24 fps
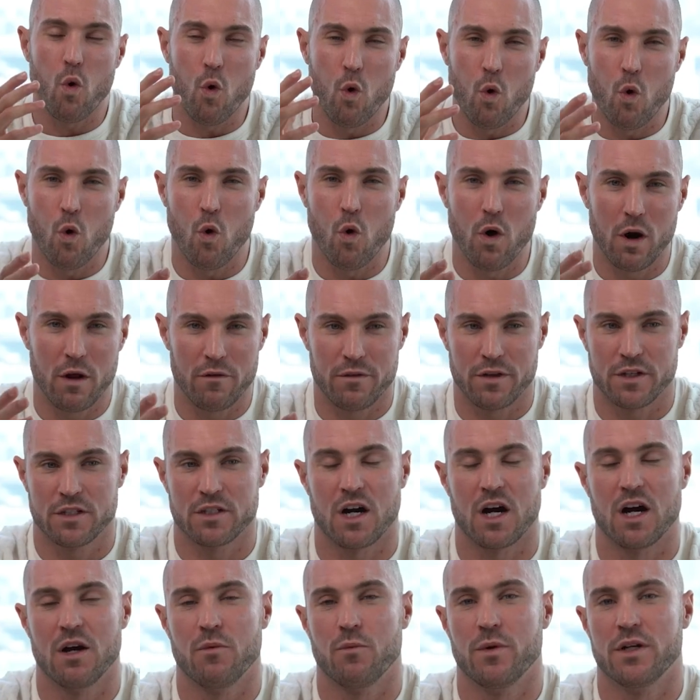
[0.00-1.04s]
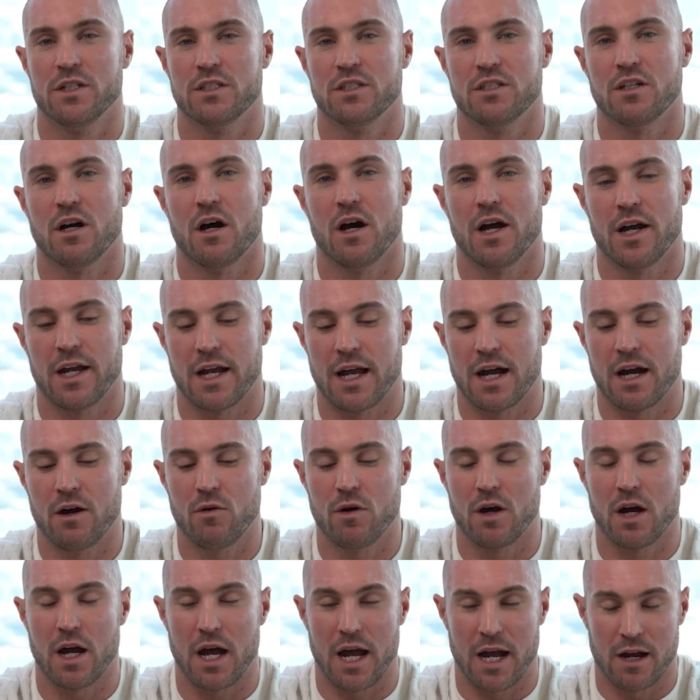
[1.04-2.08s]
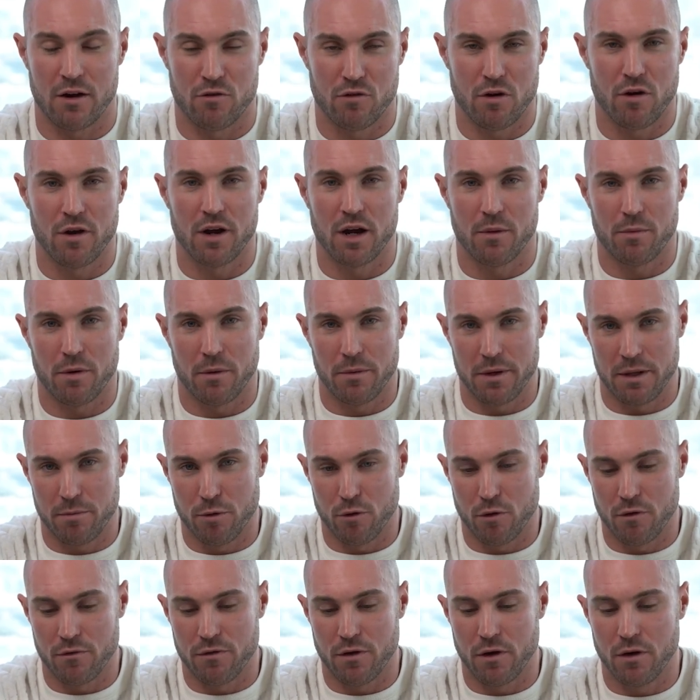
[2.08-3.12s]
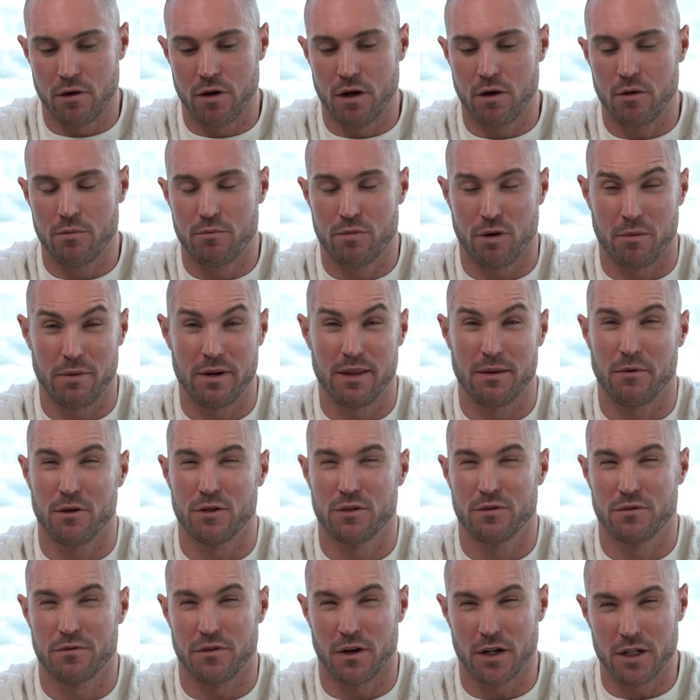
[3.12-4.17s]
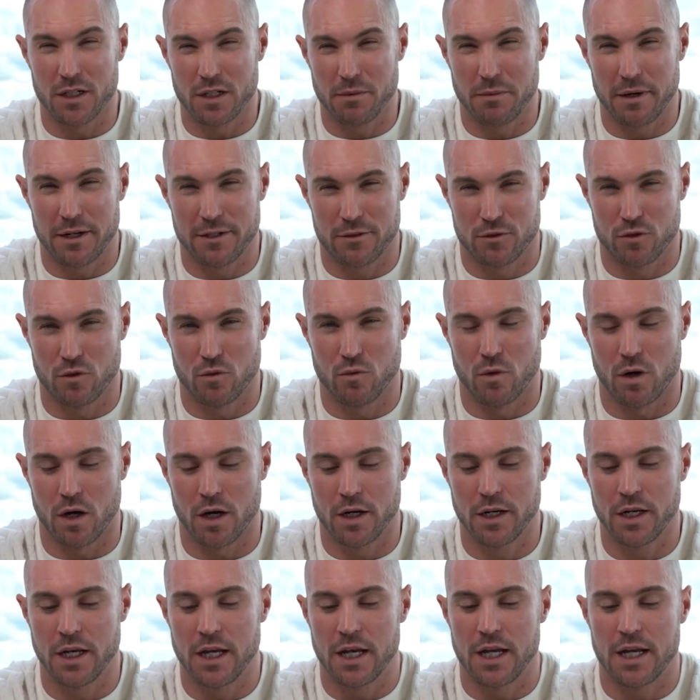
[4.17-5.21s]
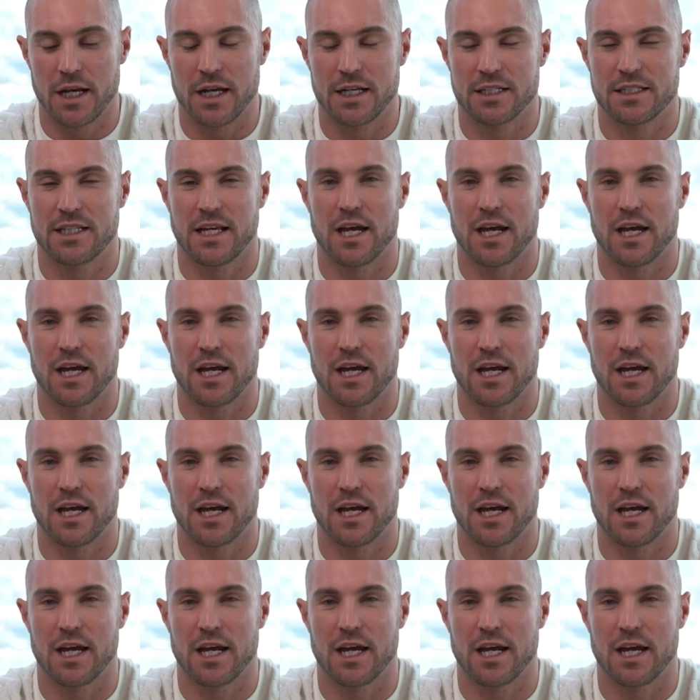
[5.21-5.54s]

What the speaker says: all of the time when starting out and growing a property portfolio, probably the most fundamental one, is